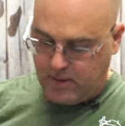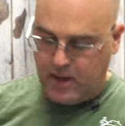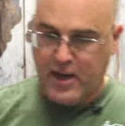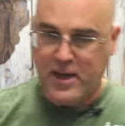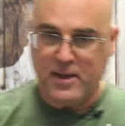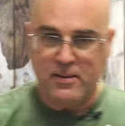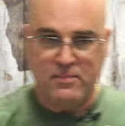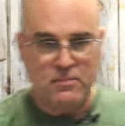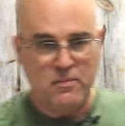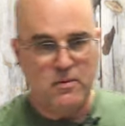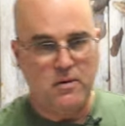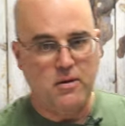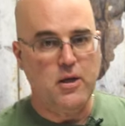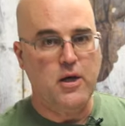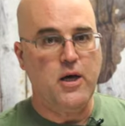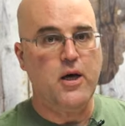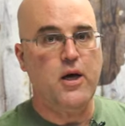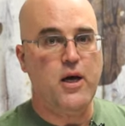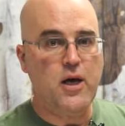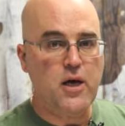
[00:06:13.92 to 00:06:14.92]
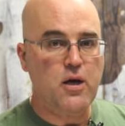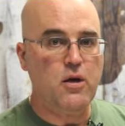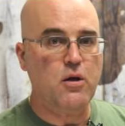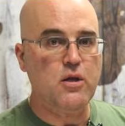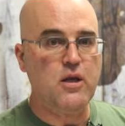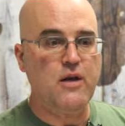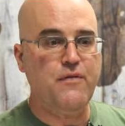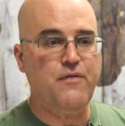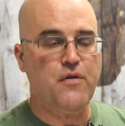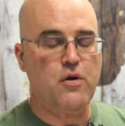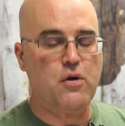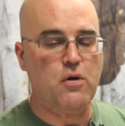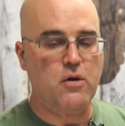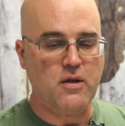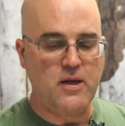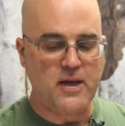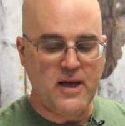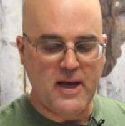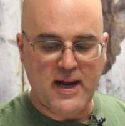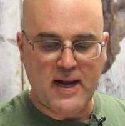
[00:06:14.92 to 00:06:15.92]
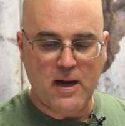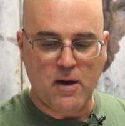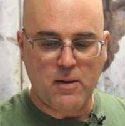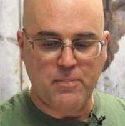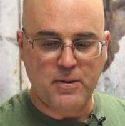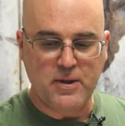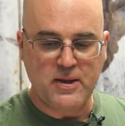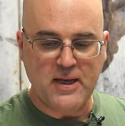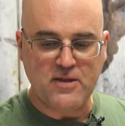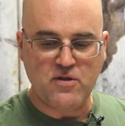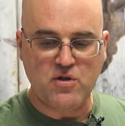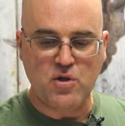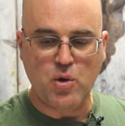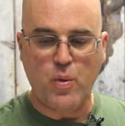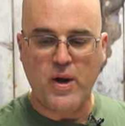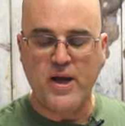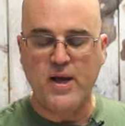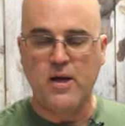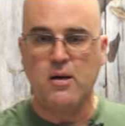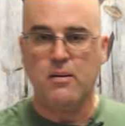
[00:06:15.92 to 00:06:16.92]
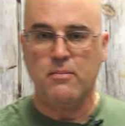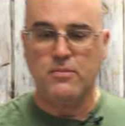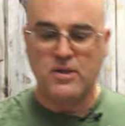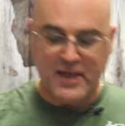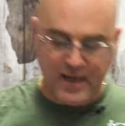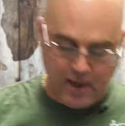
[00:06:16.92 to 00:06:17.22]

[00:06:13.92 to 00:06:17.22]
okay? Little difficult to get out, but that's the way it